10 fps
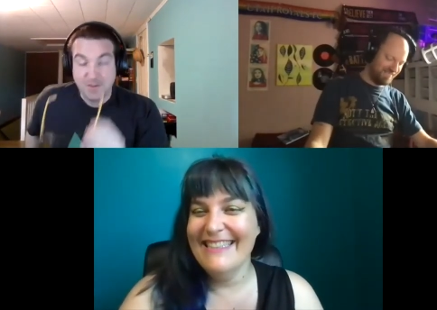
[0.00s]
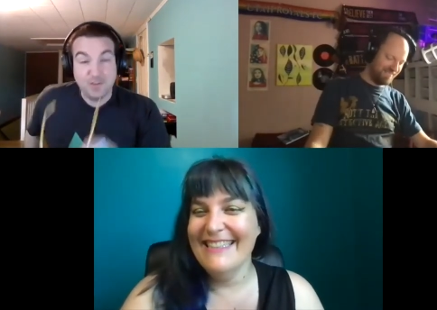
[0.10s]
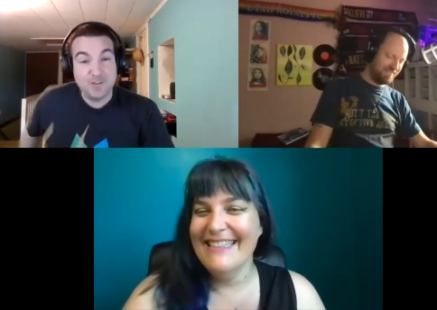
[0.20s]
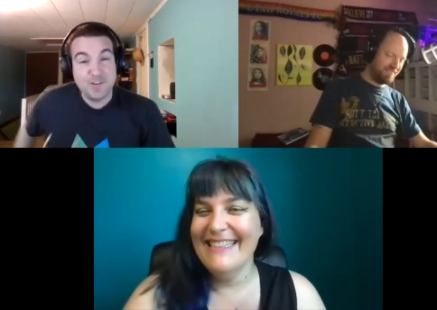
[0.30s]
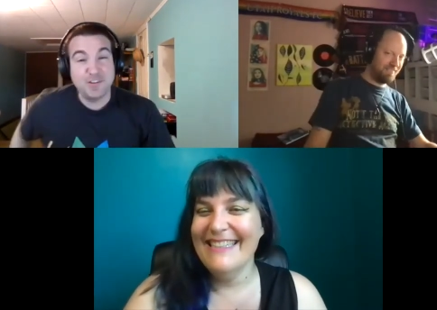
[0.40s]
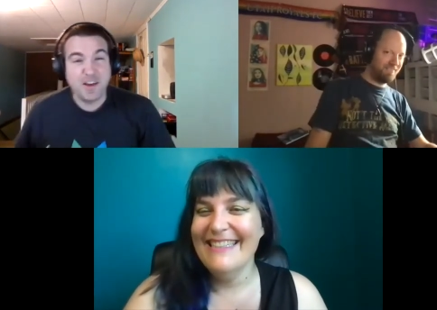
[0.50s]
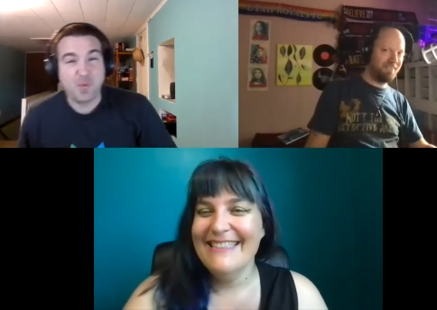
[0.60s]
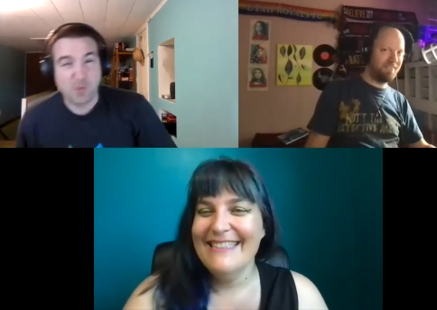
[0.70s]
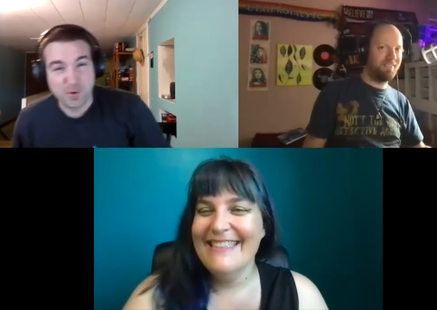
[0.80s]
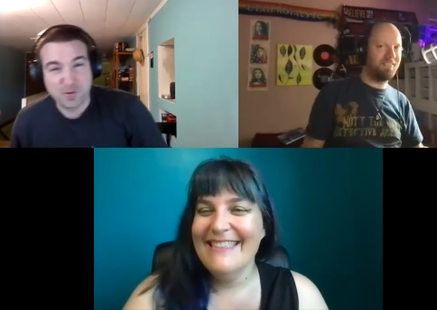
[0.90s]
Speaker 1: this is this is how it
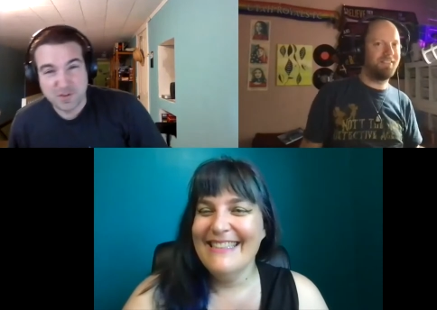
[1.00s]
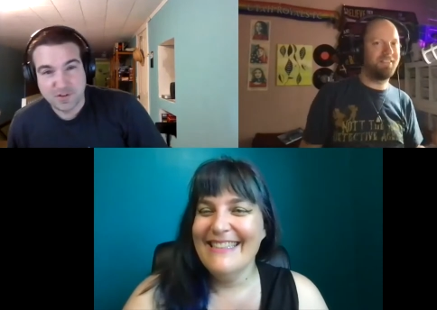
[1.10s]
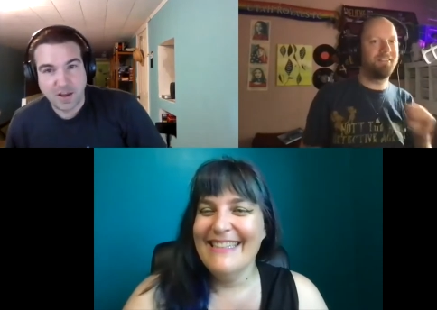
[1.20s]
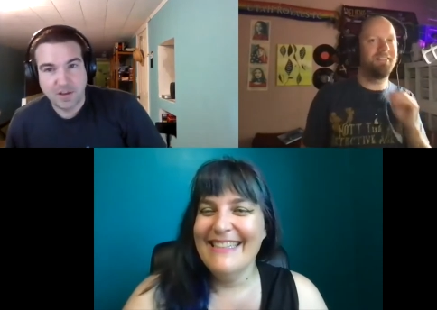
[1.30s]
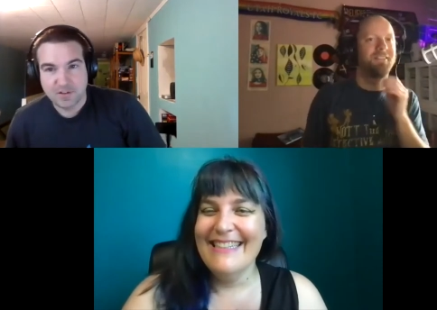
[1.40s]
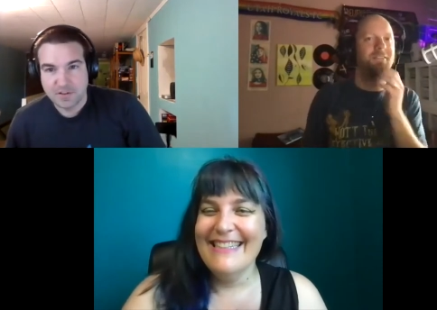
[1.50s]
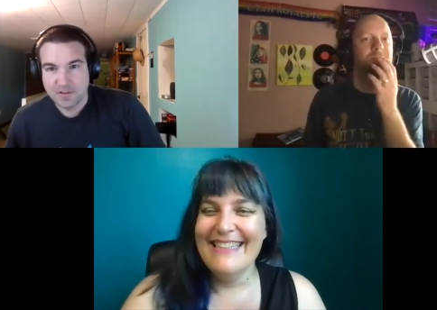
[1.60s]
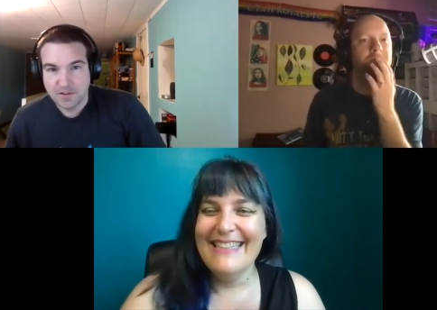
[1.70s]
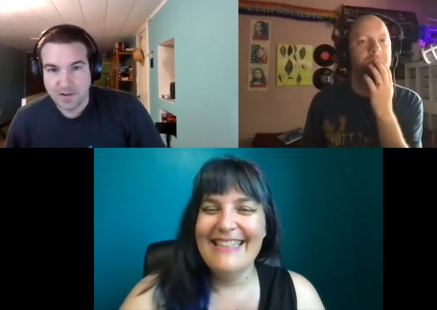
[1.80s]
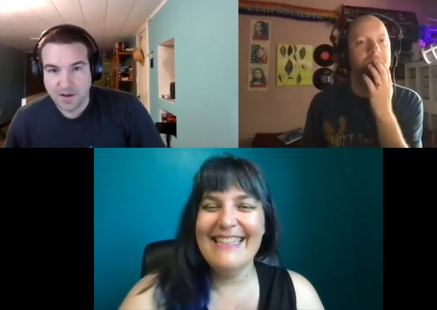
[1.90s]
rolls these days.
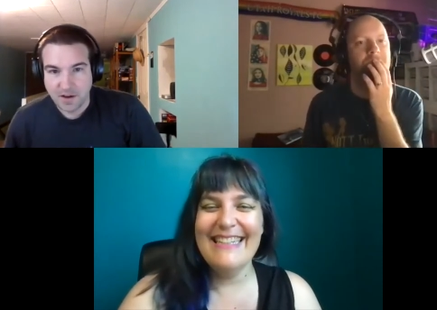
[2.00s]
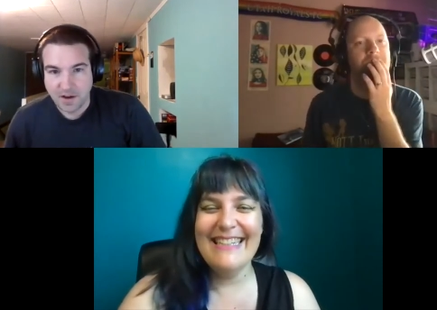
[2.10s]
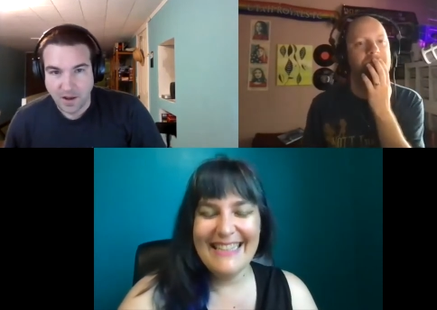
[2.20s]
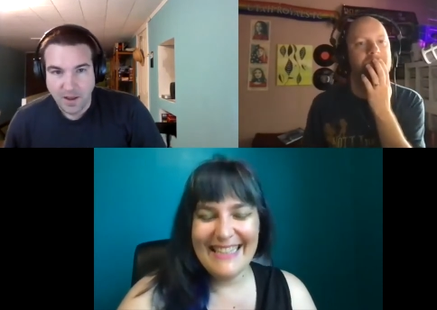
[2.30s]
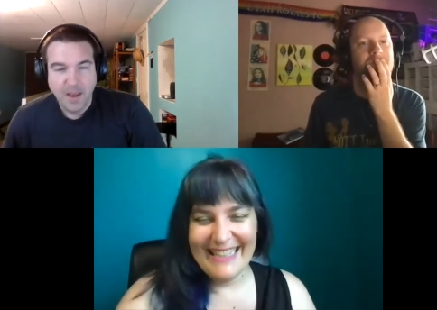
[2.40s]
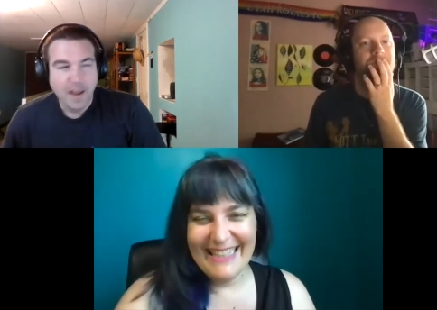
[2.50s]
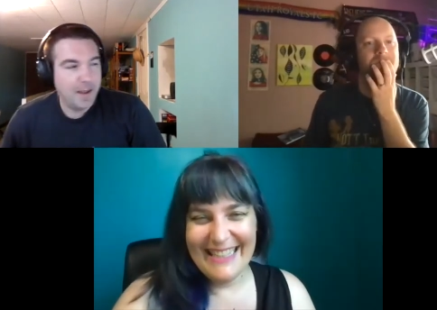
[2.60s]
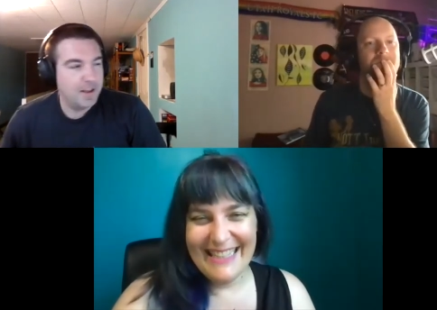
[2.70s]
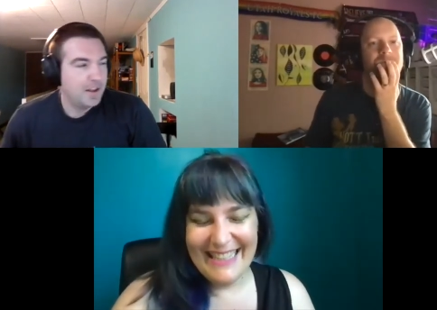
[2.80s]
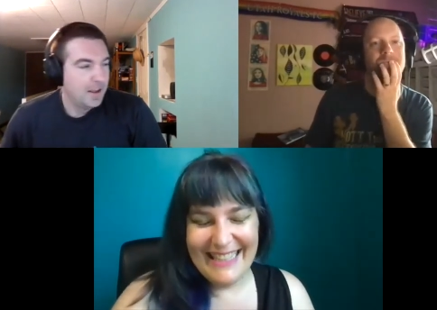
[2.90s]
Uh,
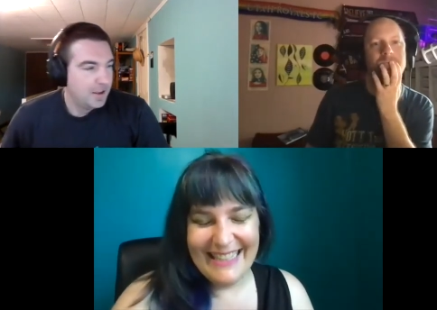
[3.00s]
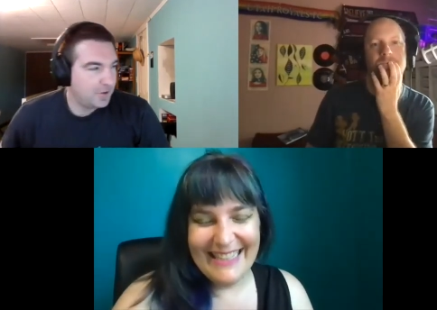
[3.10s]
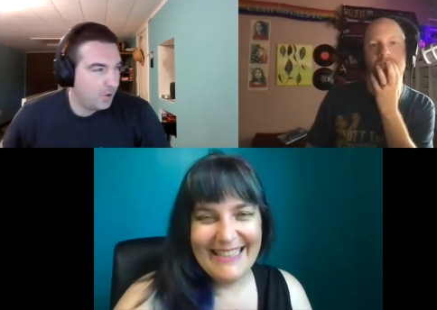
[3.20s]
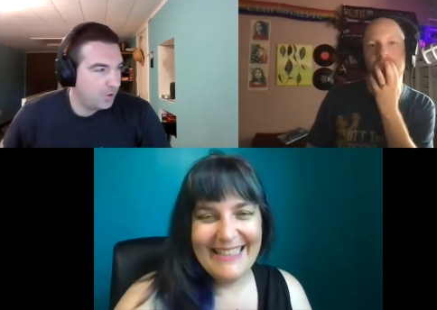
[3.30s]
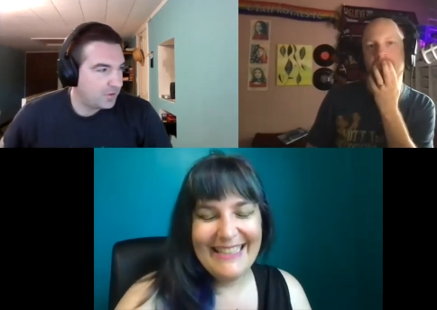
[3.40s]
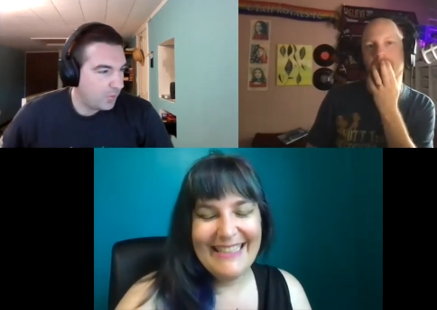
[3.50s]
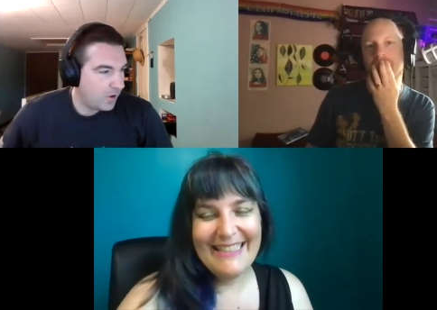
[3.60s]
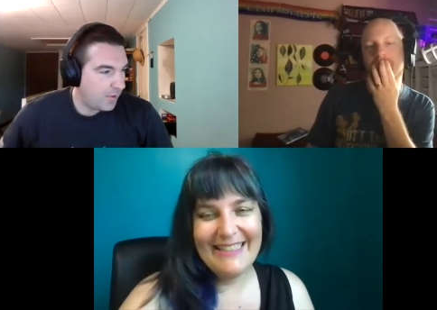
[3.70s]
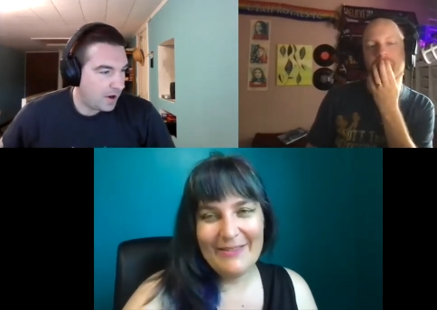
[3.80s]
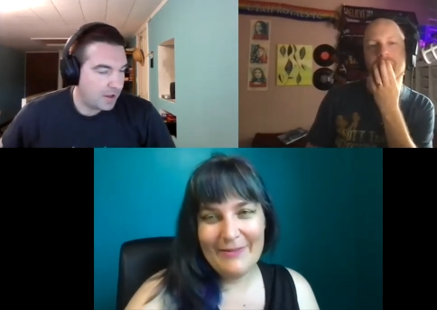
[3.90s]
it so somewhere I
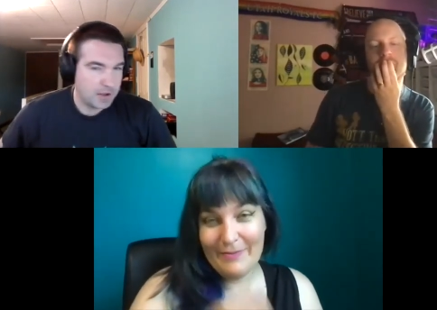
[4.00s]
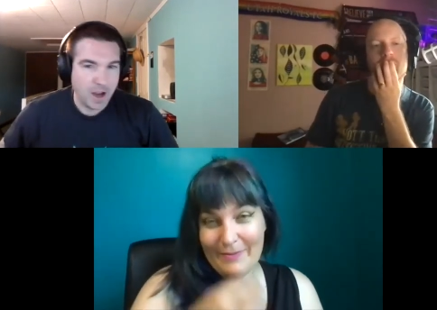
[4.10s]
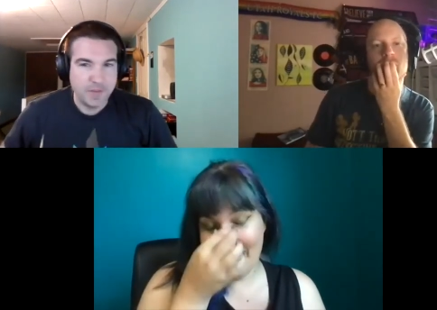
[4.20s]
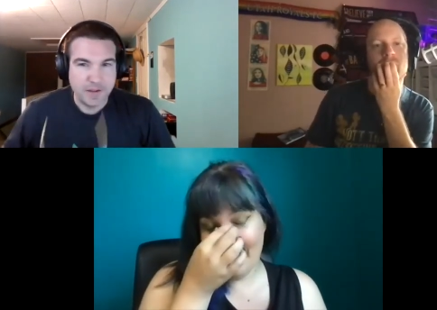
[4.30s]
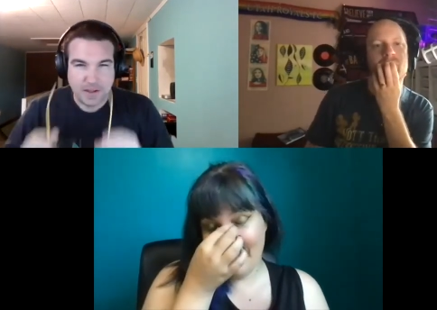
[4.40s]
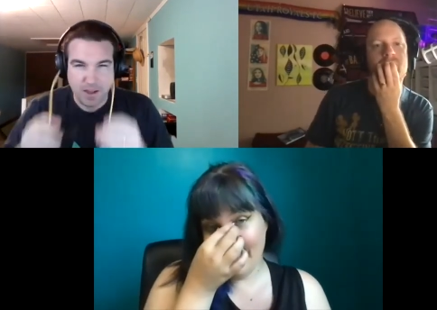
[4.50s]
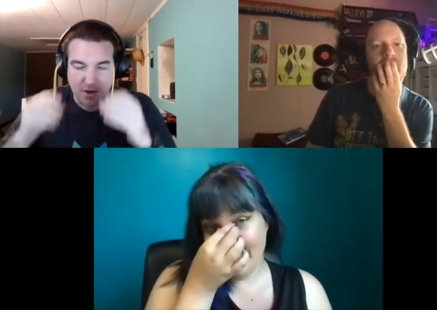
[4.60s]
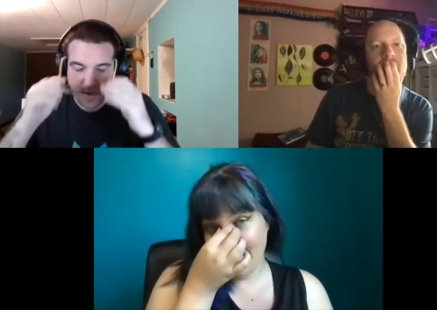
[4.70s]
read online that like